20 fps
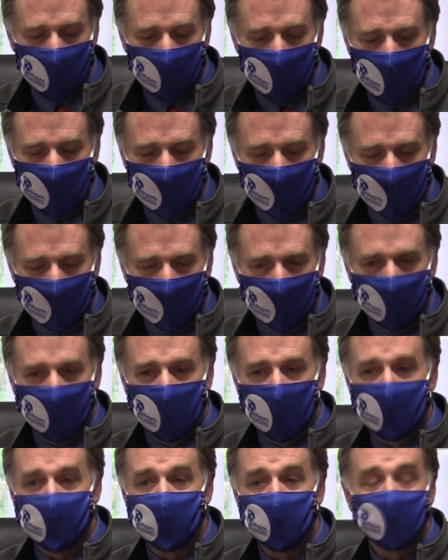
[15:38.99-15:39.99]
But
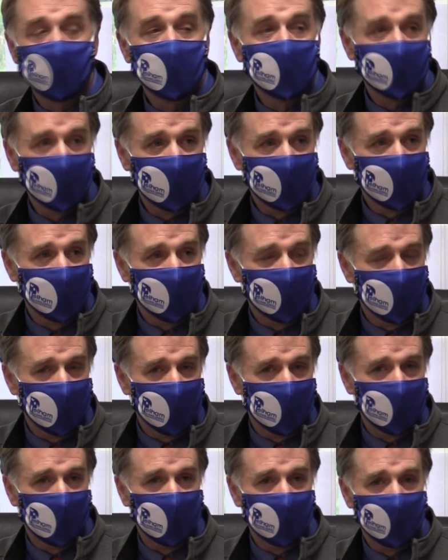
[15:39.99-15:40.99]
what I'm really
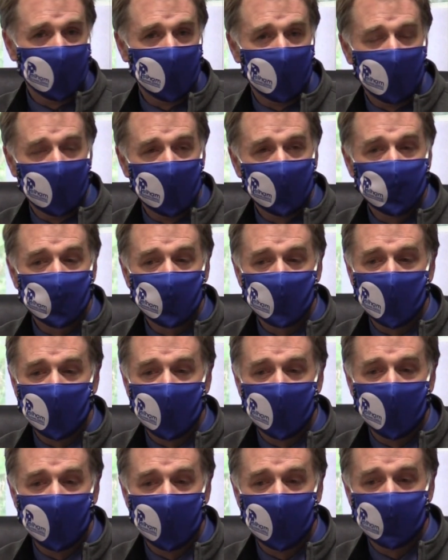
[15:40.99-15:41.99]

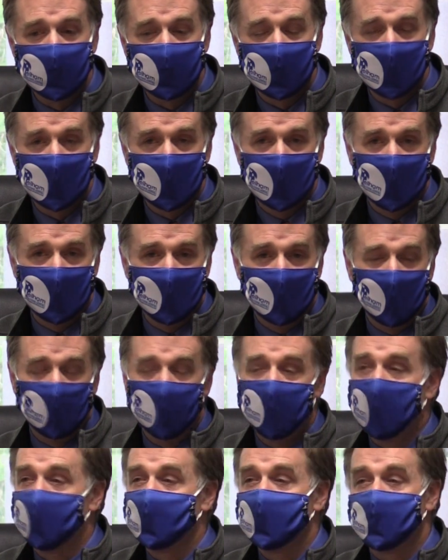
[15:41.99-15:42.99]
interested in is,
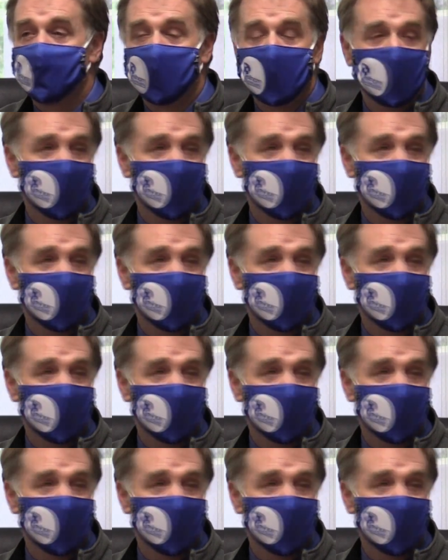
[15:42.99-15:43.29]
well, I'll just